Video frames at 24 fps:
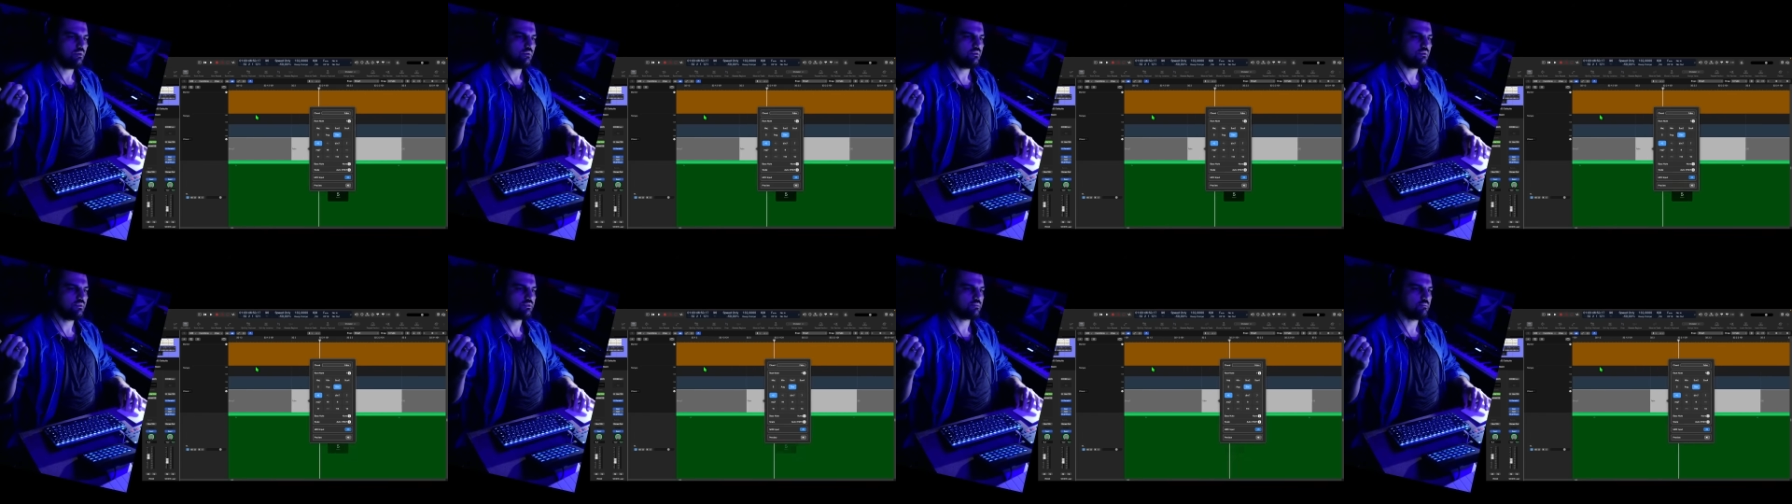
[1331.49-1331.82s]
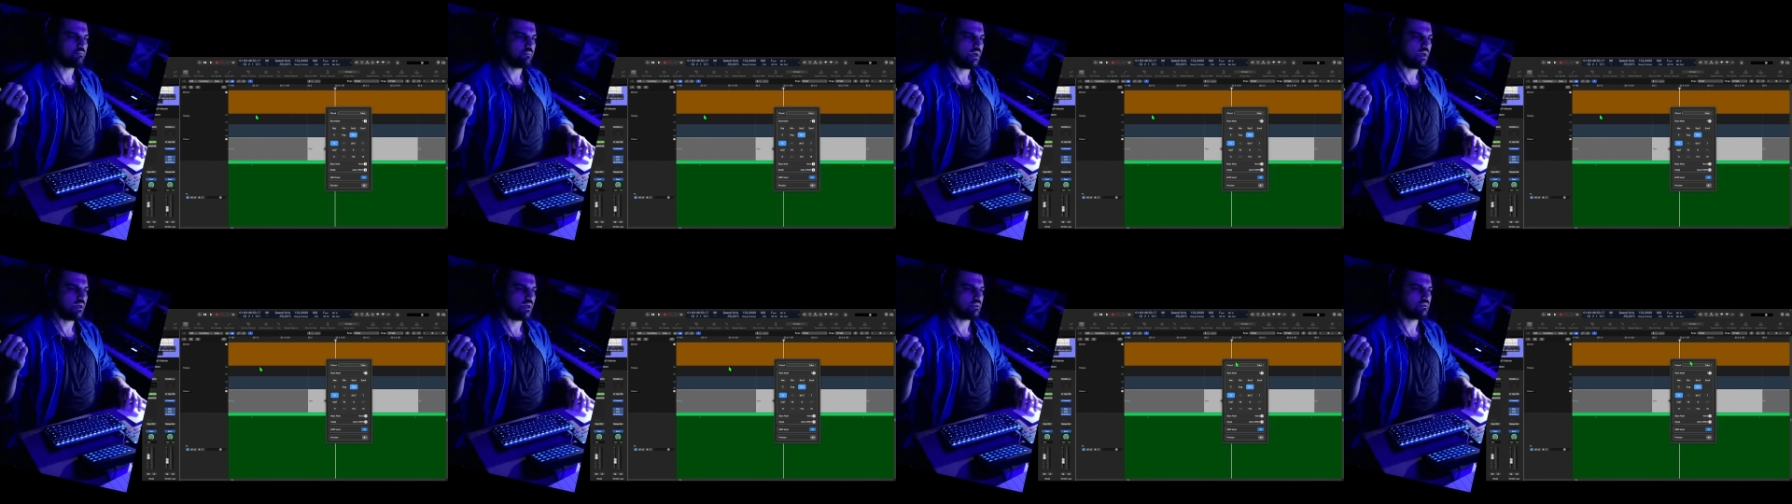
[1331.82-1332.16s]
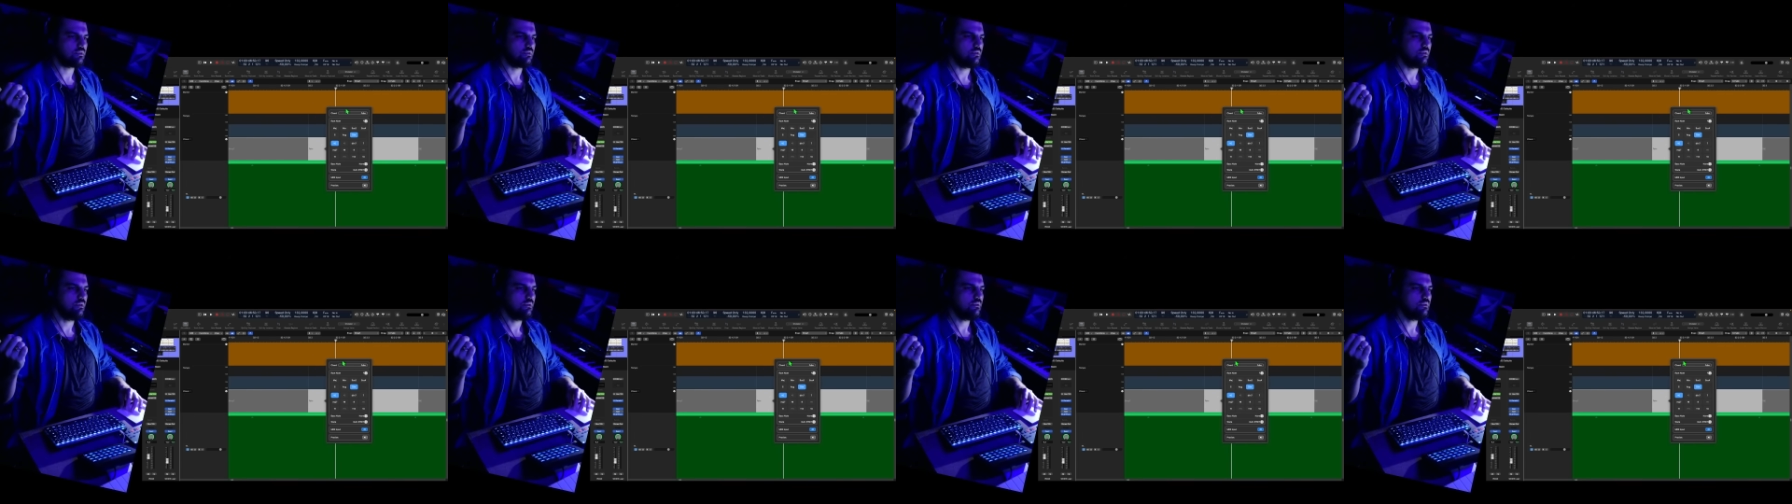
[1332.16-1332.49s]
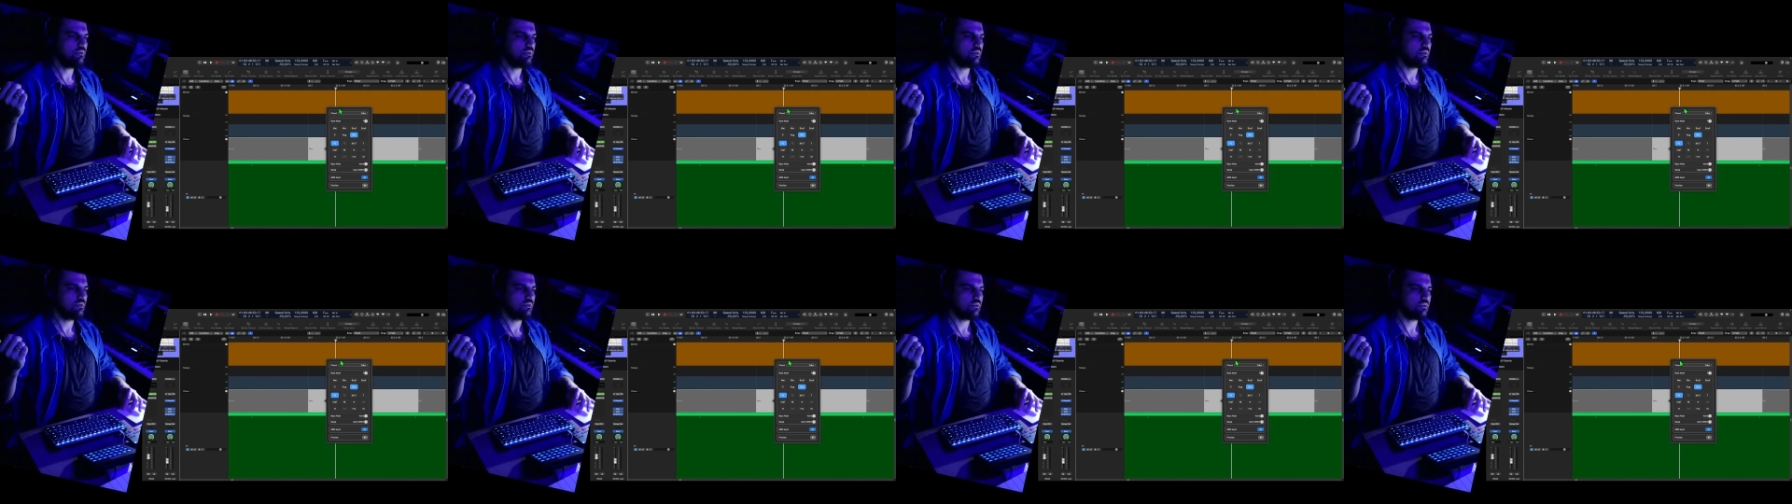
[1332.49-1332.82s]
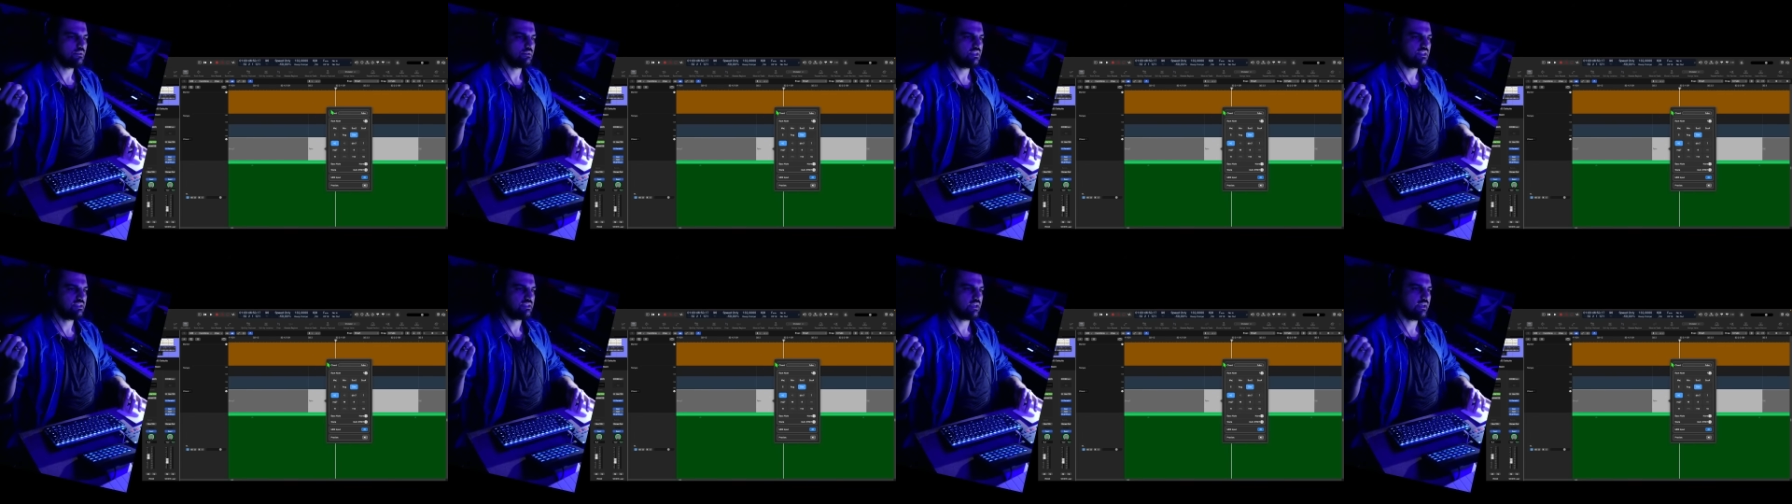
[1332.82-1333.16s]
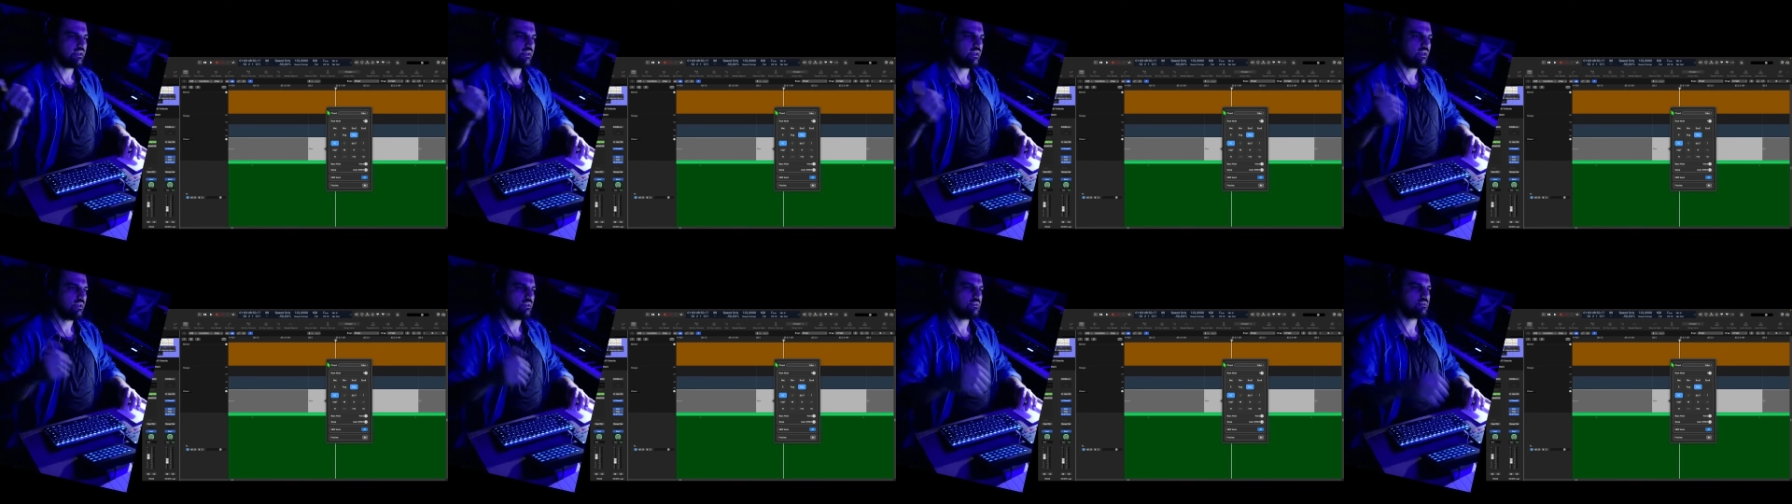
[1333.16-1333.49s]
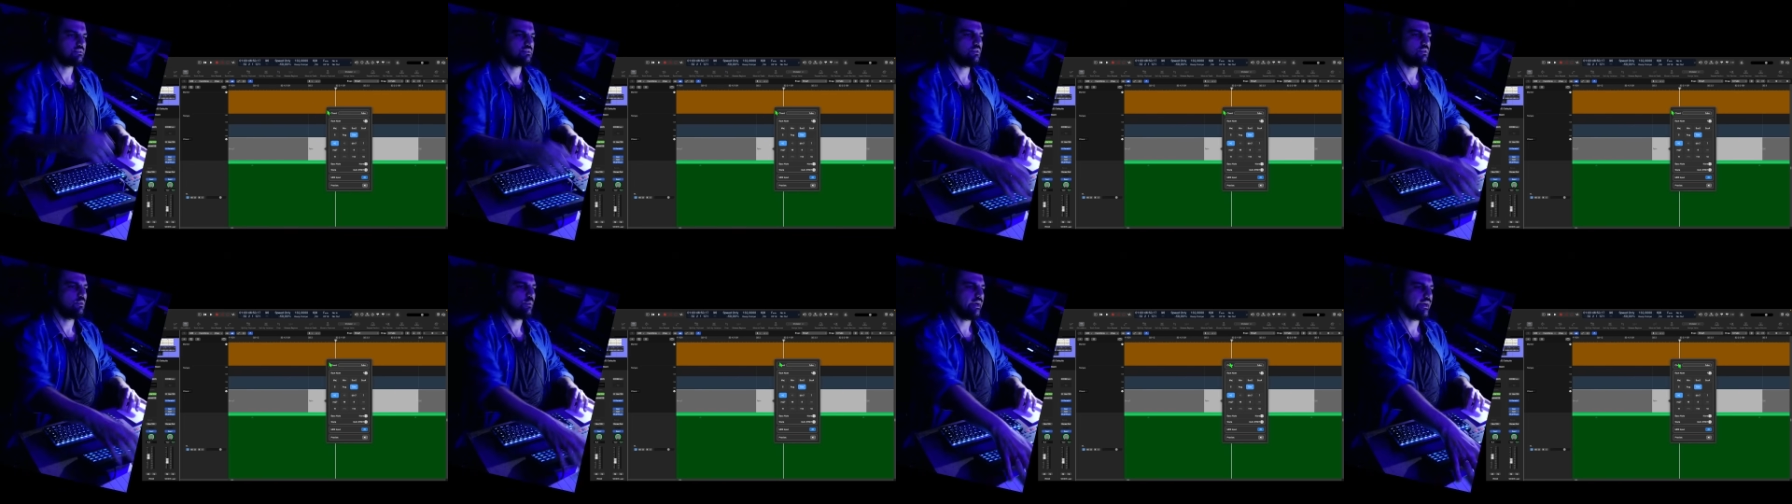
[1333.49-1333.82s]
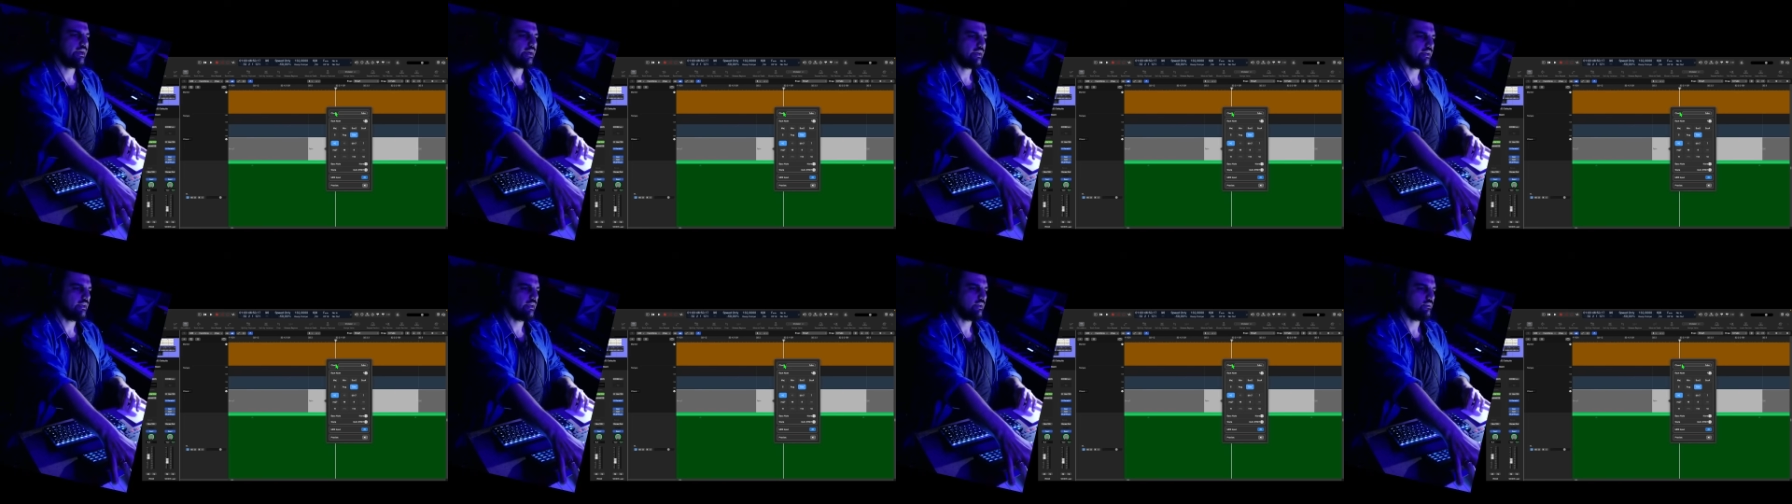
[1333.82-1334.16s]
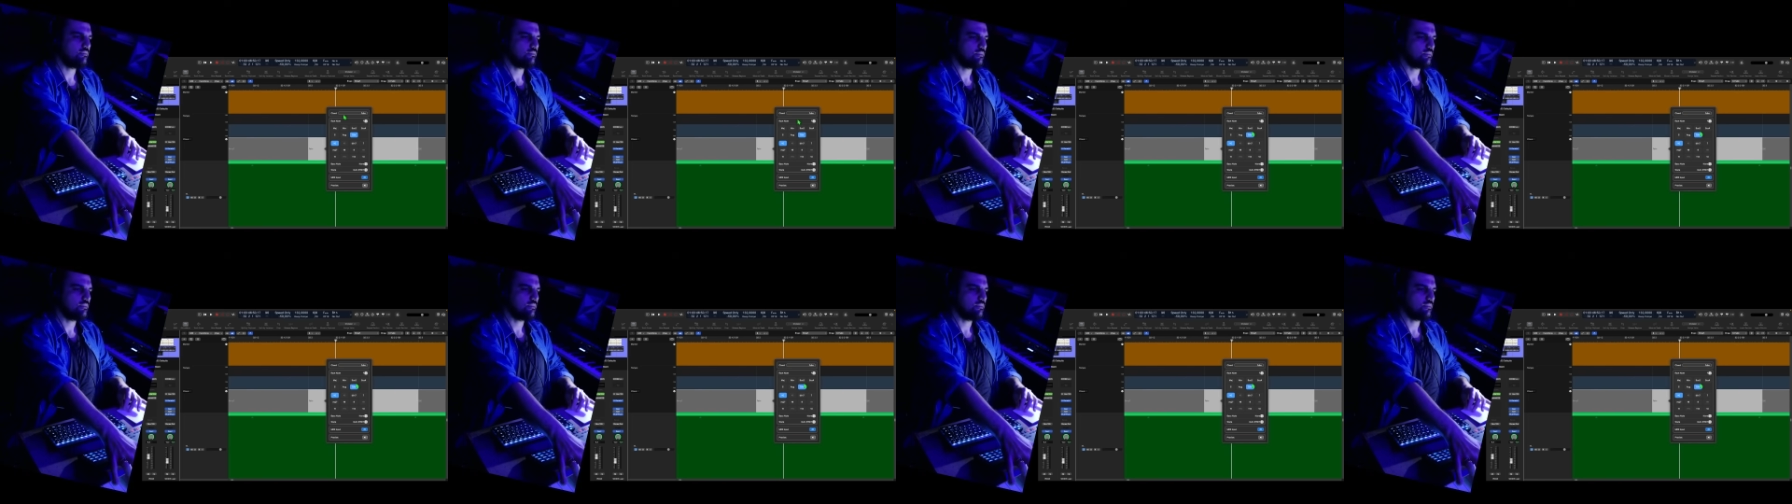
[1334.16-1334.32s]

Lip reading: smart, no? That I can't see where I am.